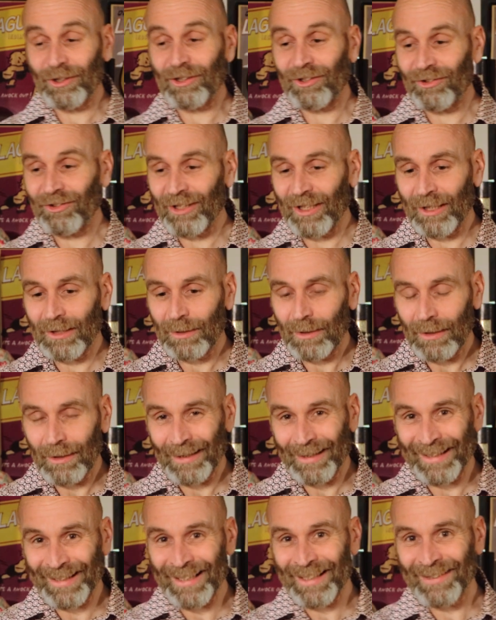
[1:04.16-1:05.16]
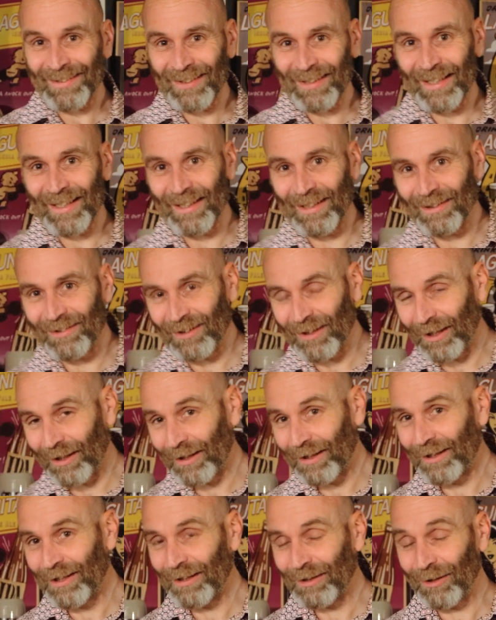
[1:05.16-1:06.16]
going to say, this is,
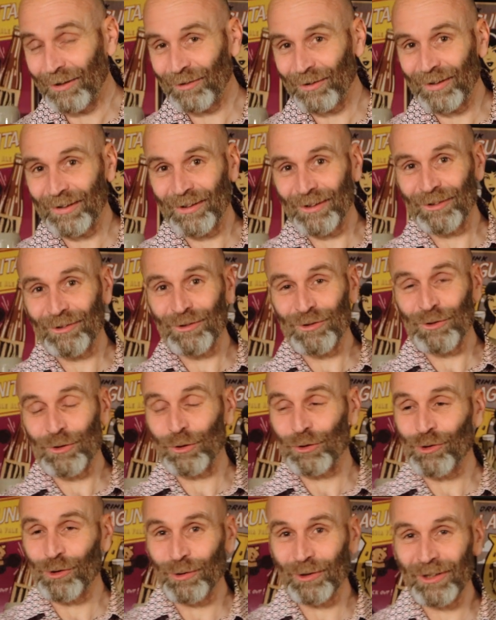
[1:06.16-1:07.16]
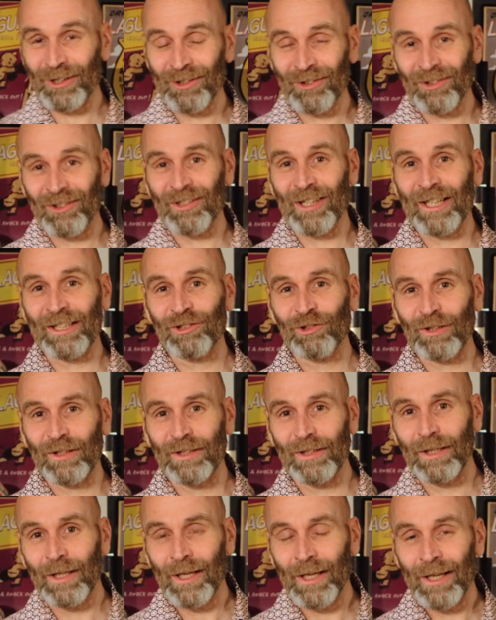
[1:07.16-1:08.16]
and this is no joke, this is
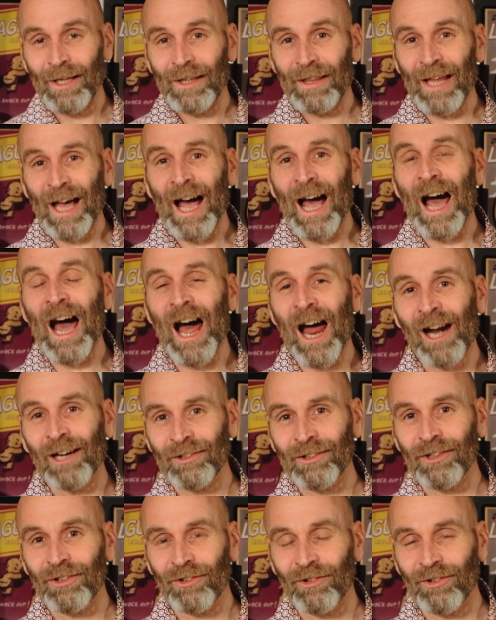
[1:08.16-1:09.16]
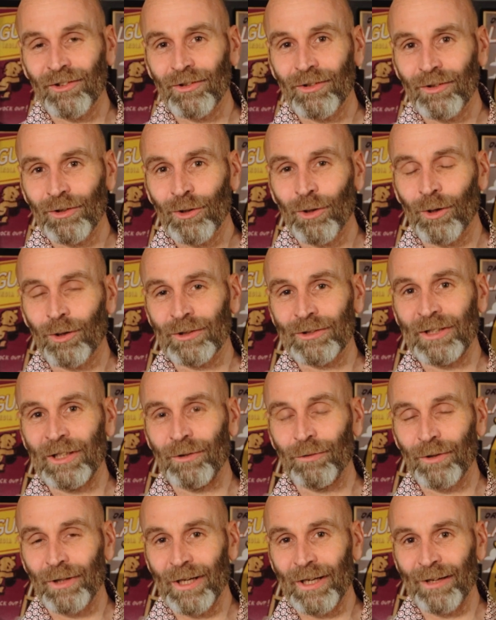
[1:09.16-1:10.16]
actually the hardest
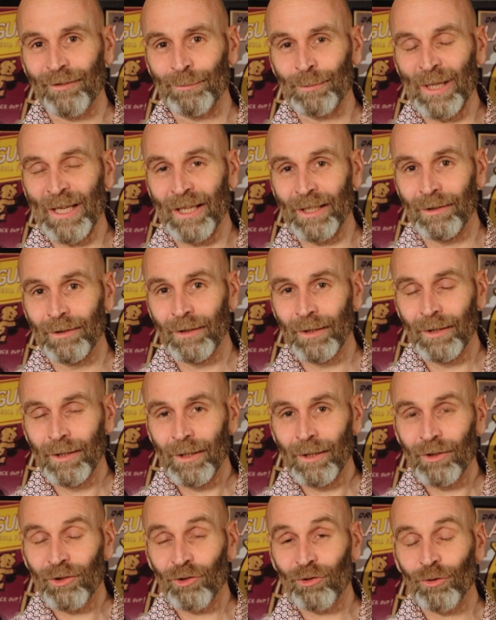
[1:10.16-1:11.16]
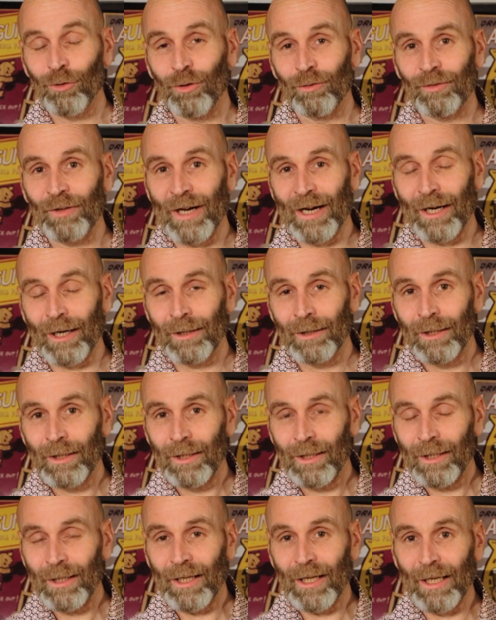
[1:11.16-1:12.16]
cocktail that I've made so far.
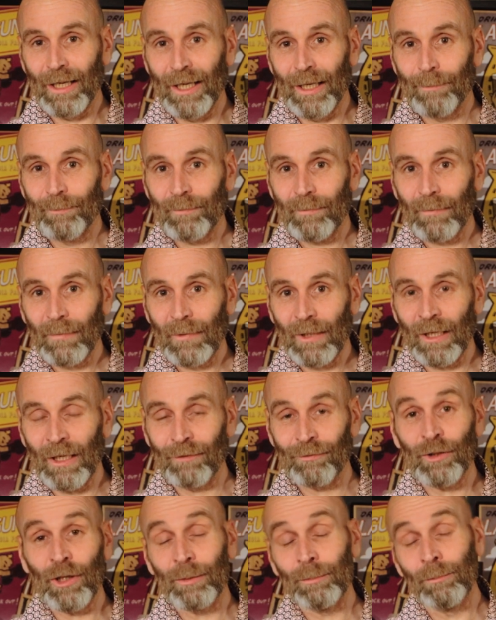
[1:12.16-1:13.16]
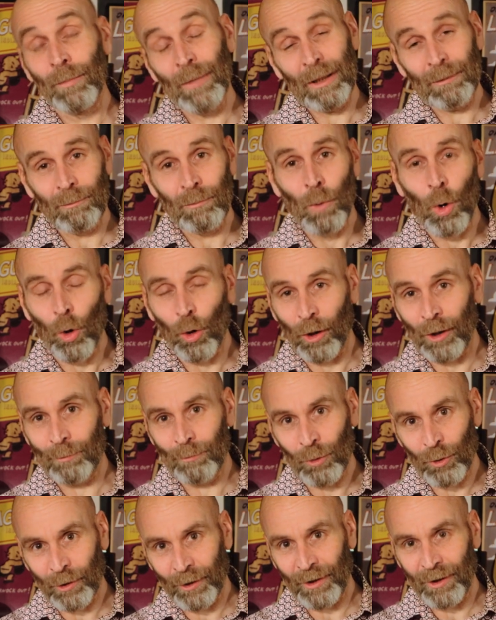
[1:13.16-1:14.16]
And I've done more
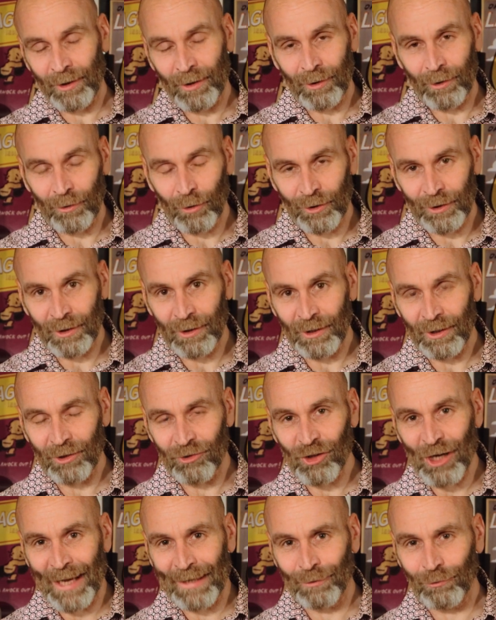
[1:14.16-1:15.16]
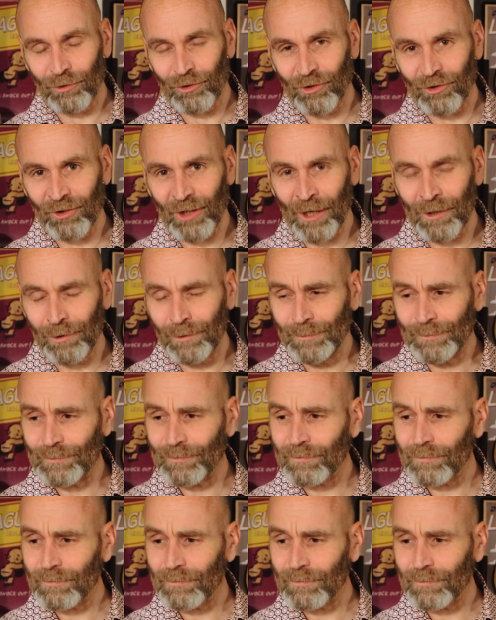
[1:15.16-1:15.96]
than are on the channel just now.